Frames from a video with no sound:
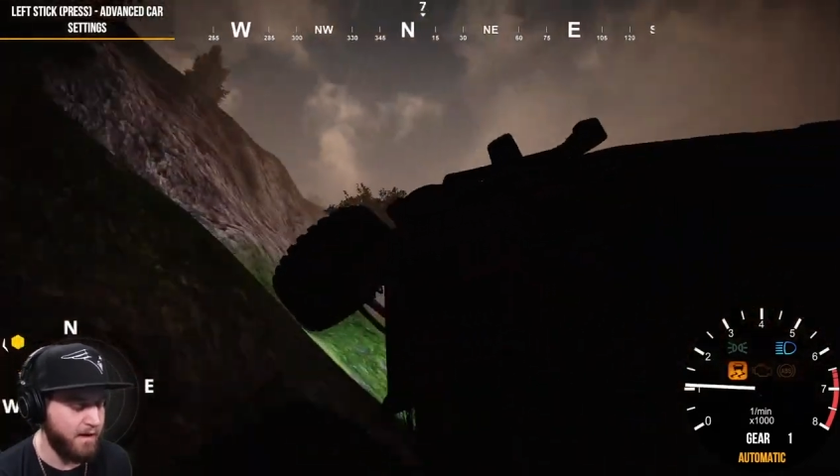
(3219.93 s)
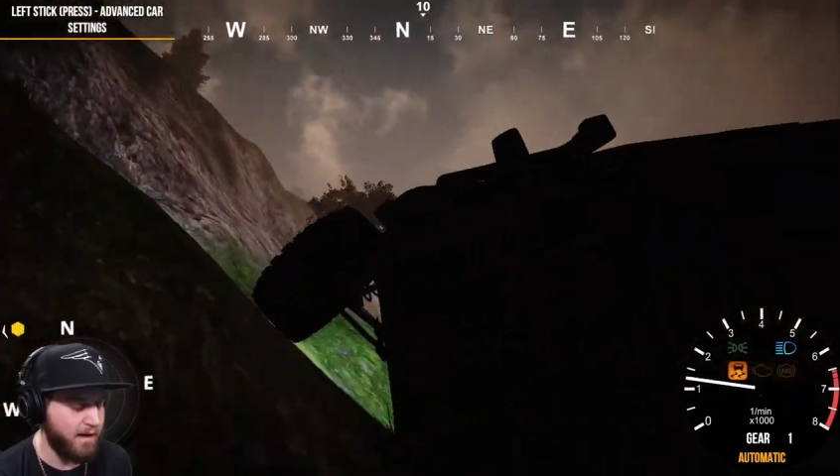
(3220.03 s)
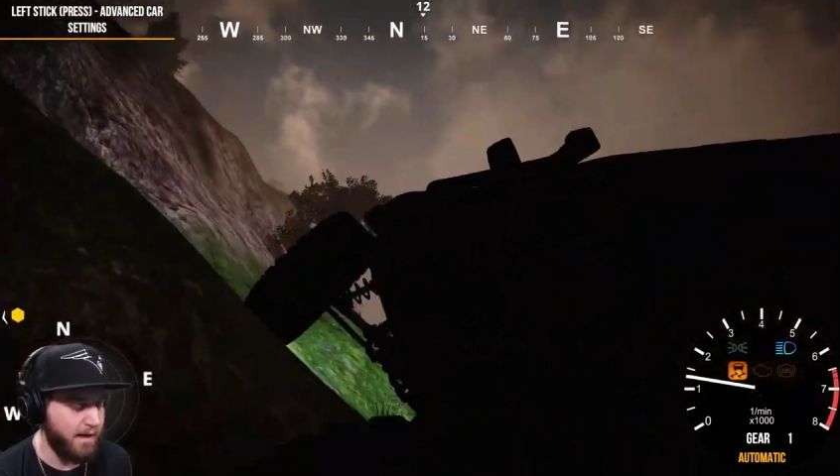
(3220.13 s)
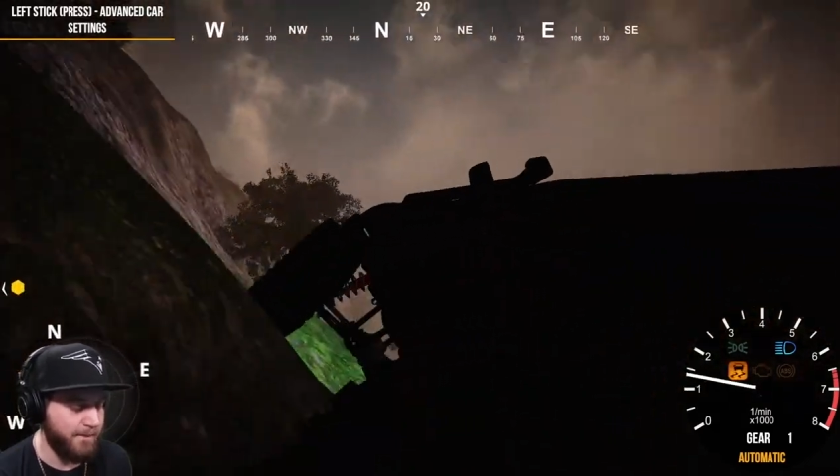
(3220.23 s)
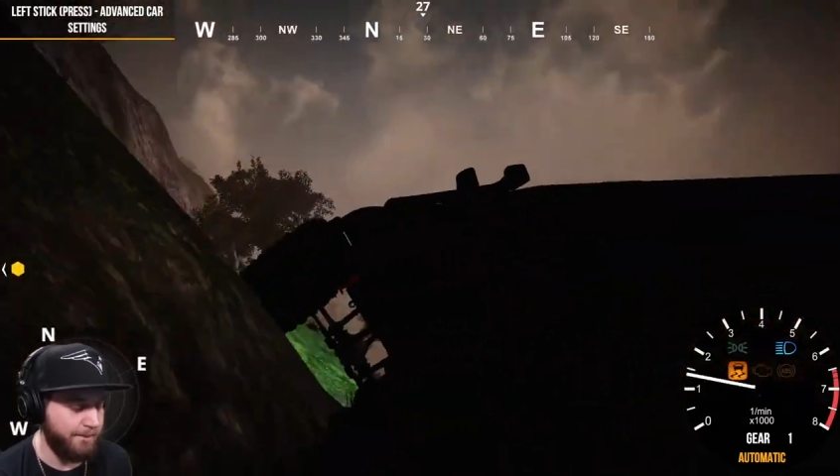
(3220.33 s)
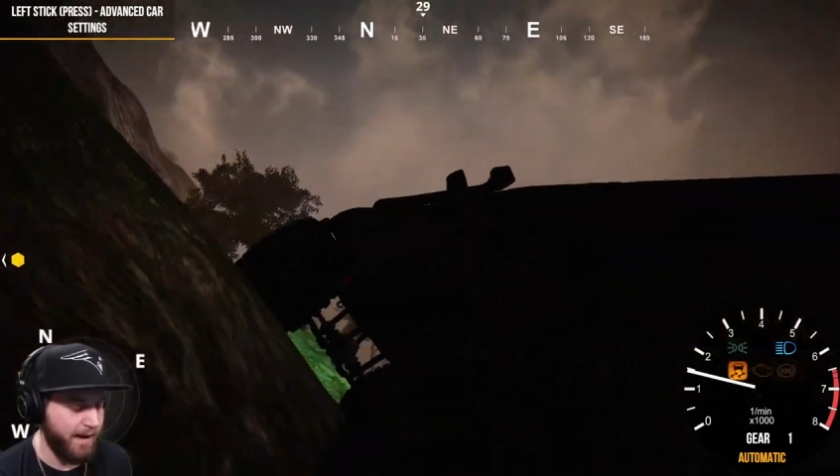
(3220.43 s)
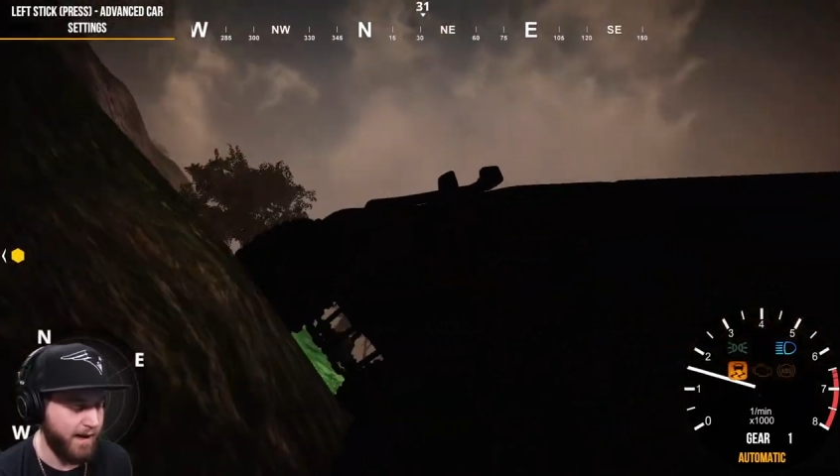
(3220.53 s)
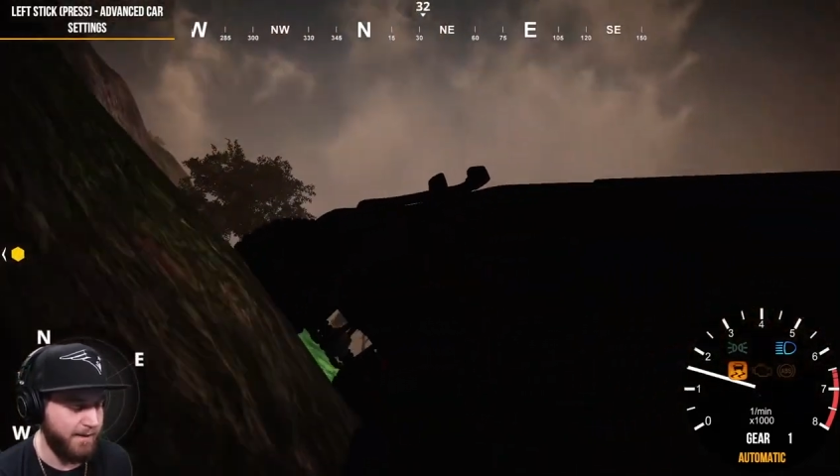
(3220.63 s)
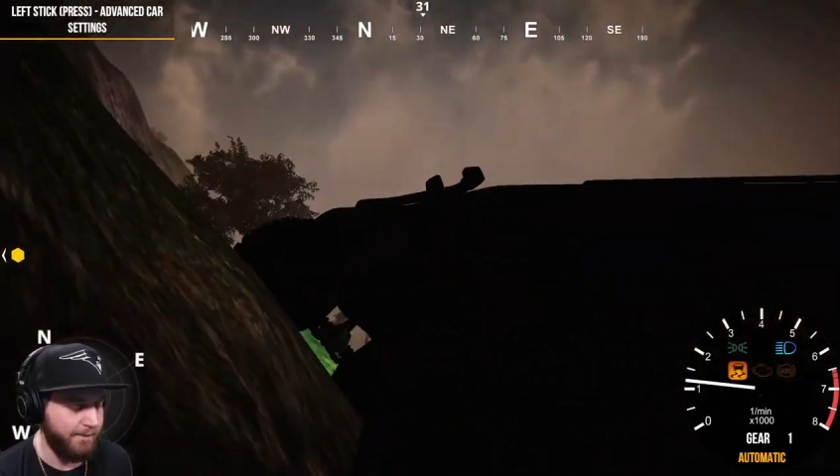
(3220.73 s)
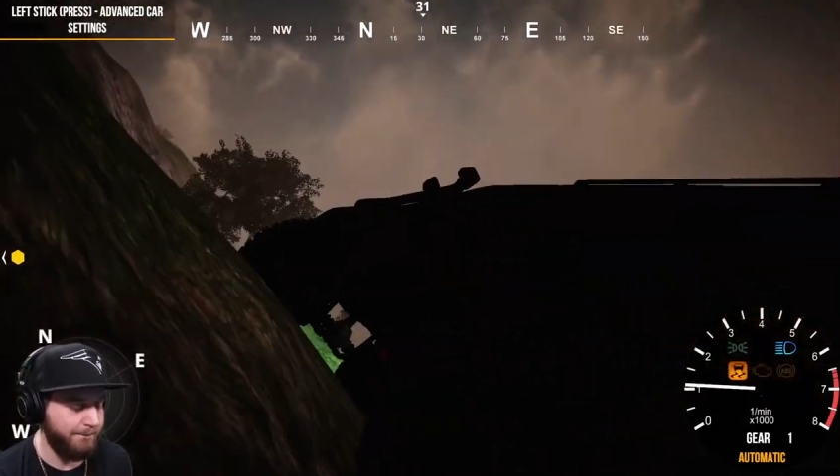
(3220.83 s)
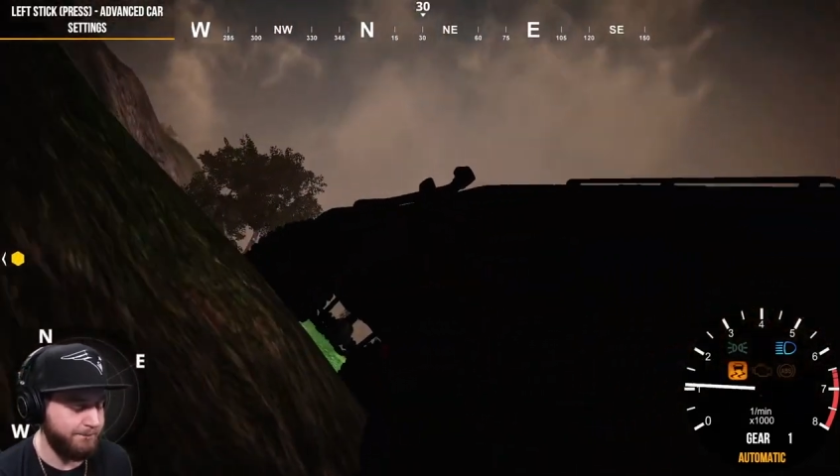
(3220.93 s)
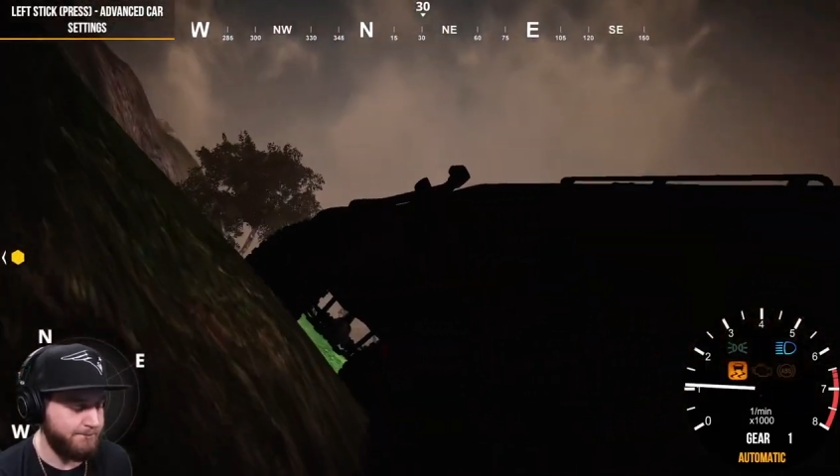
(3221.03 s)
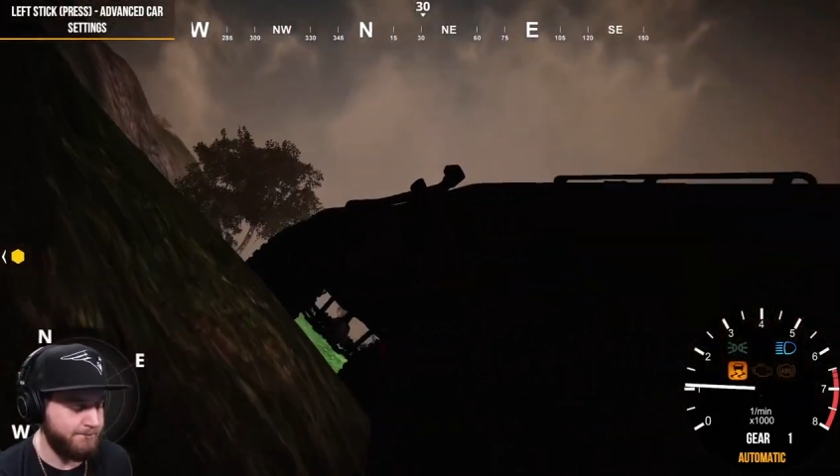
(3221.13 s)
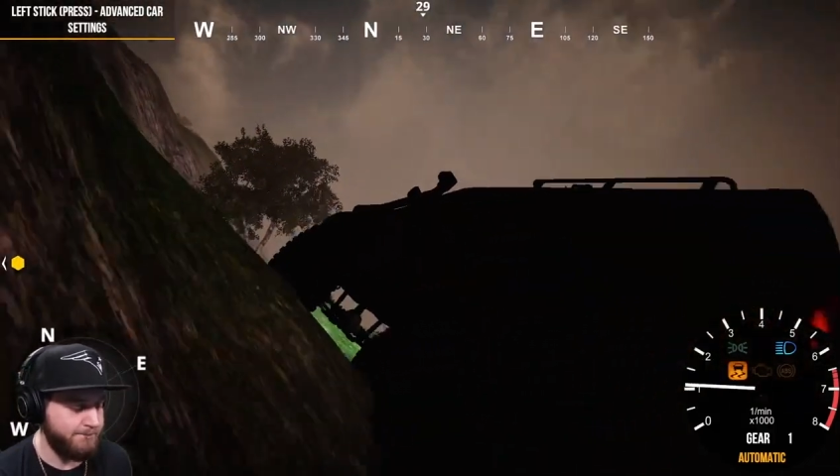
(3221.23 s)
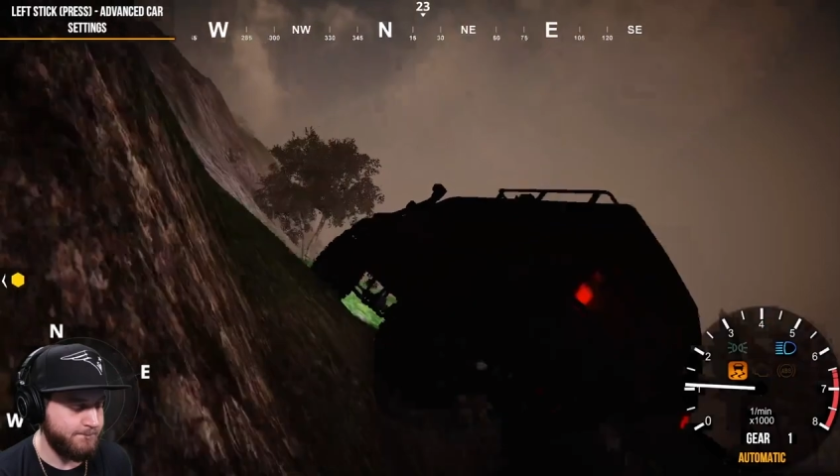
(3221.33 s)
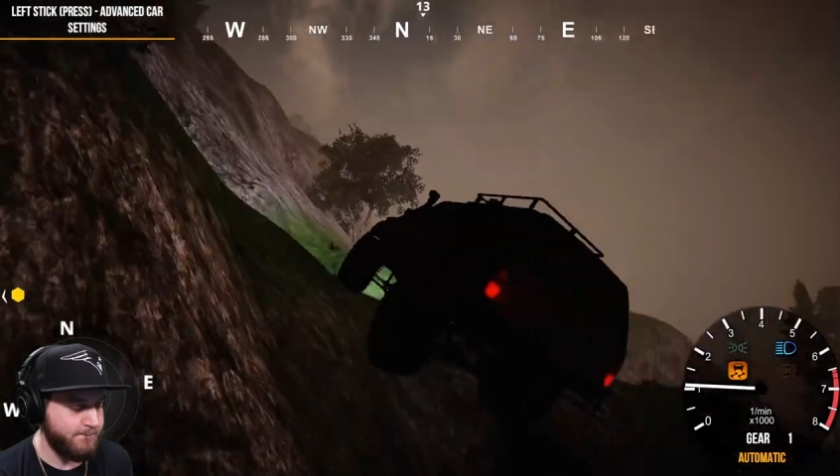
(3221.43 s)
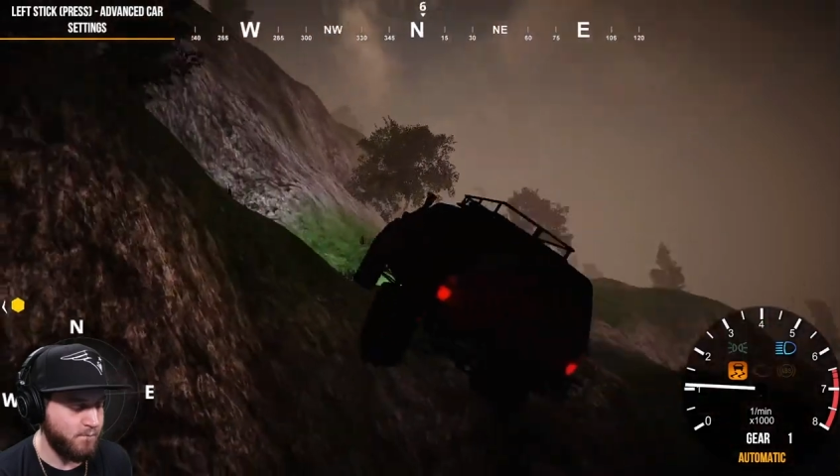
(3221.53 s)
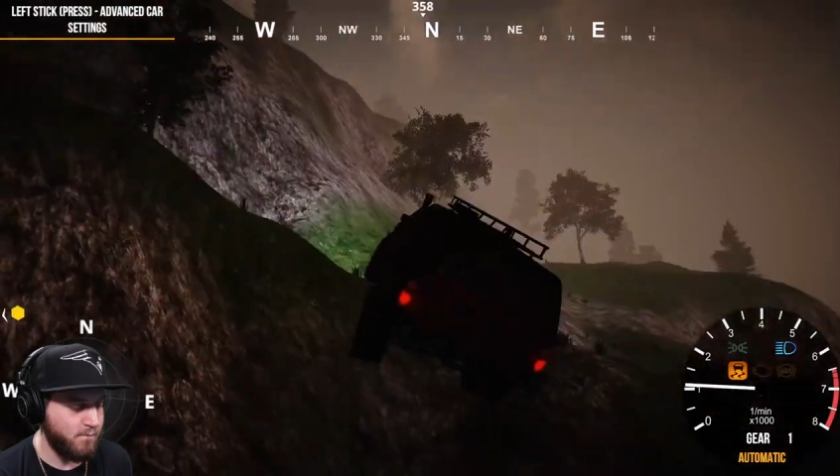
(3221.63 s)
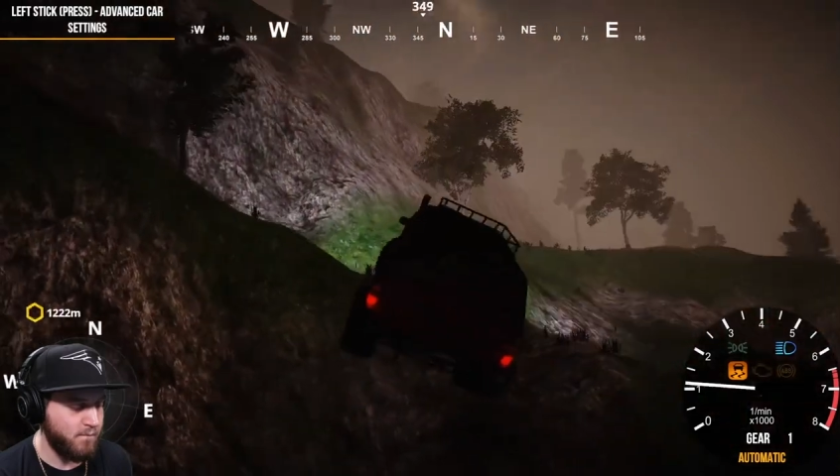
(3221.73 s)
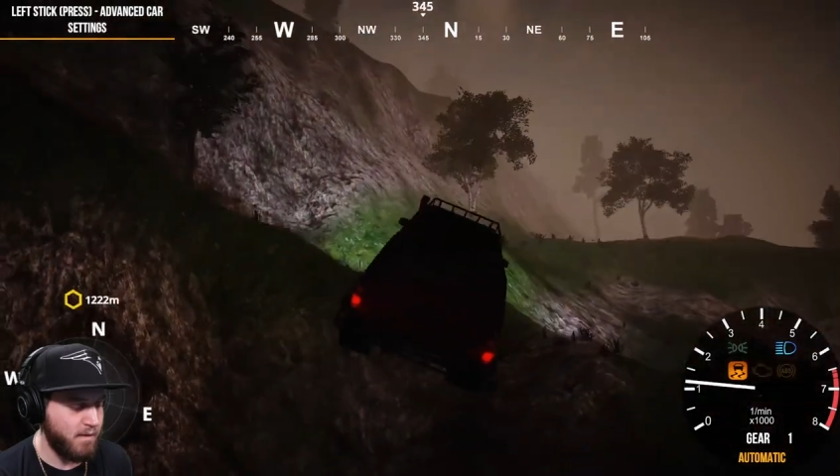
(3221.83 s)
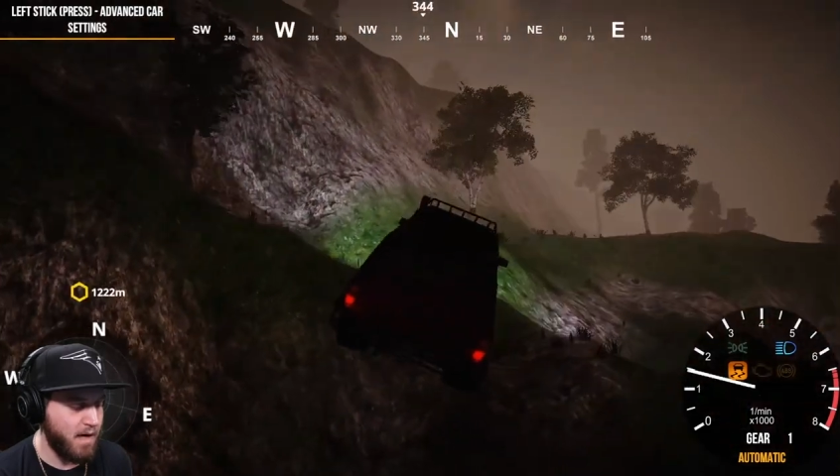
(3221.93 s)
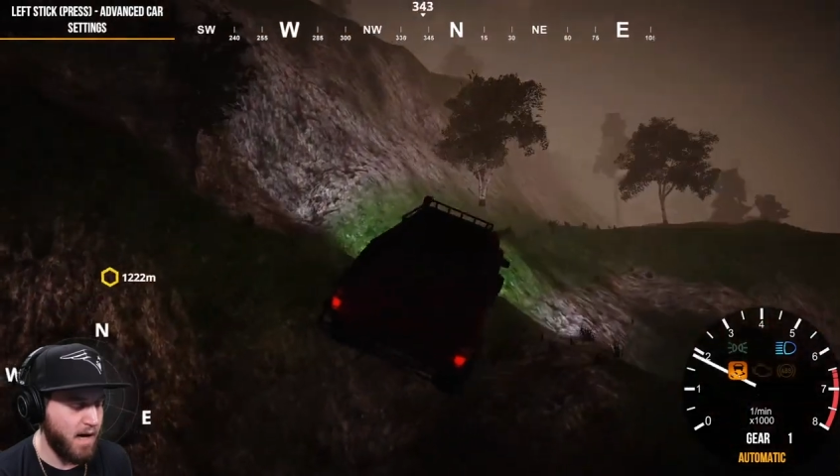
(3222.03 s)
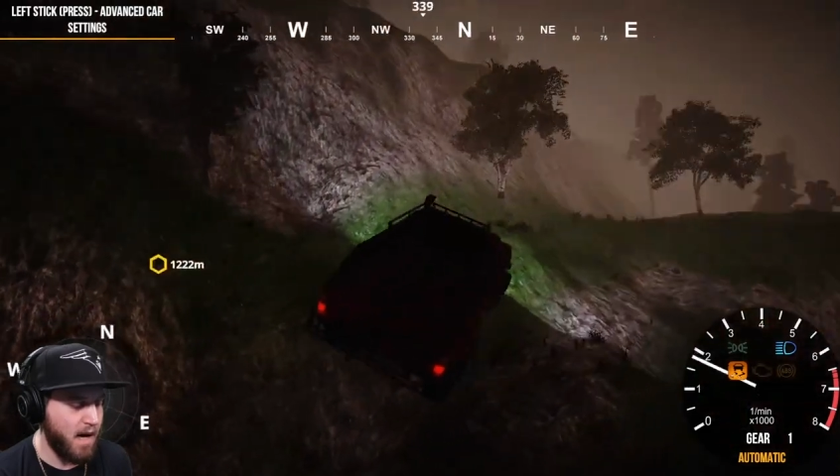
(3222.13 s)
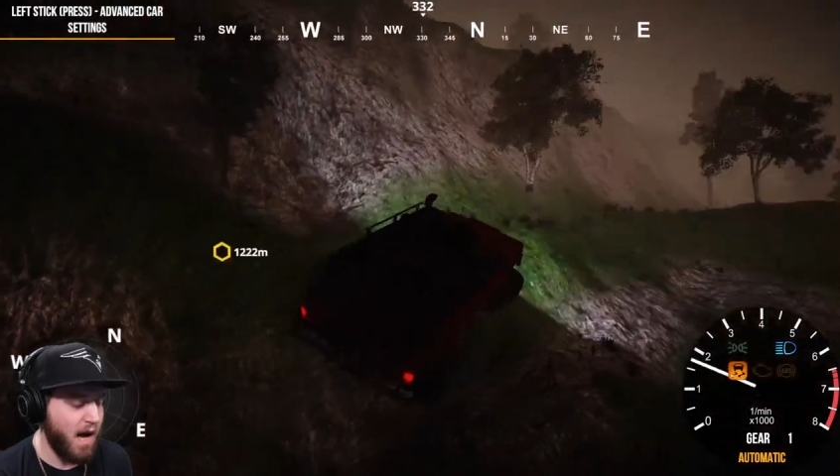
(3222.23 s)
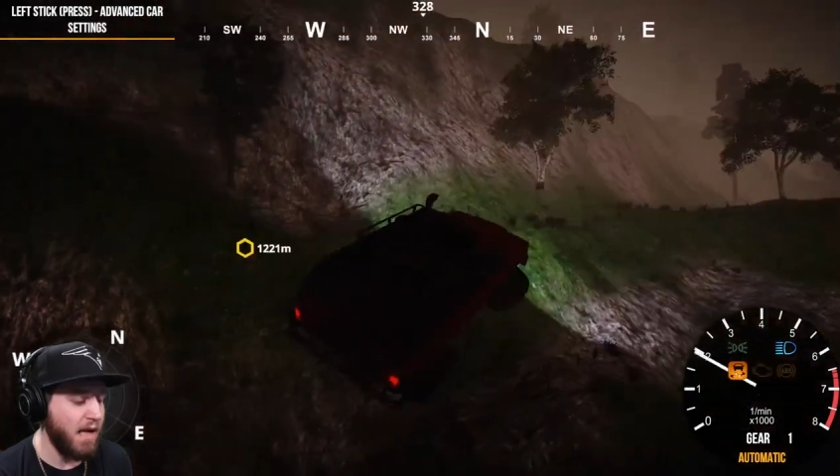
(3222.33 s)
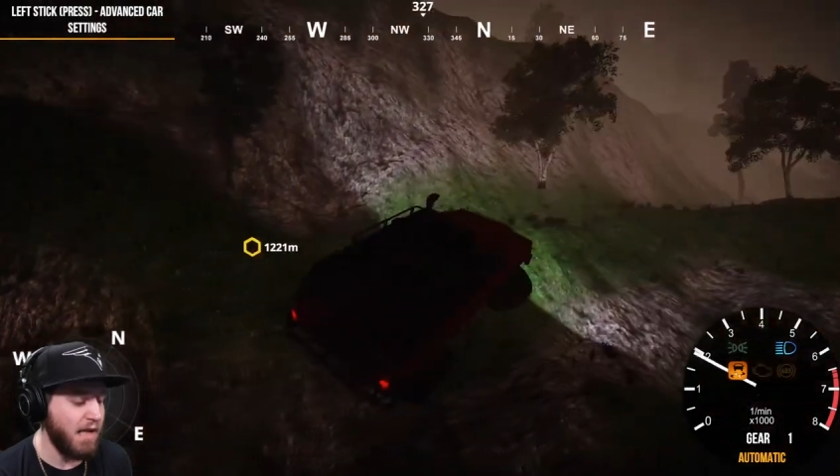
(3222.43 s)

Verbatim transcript: I